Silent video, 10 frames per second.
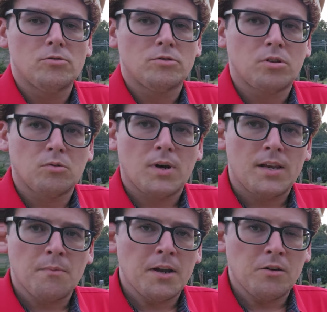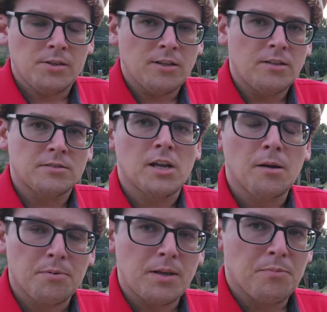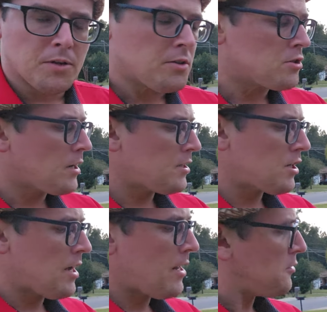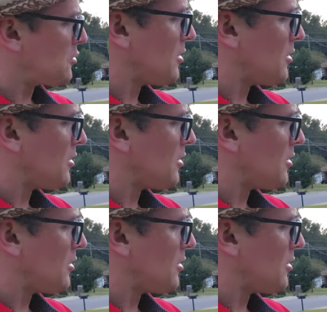So why did my utilities company put the trash can as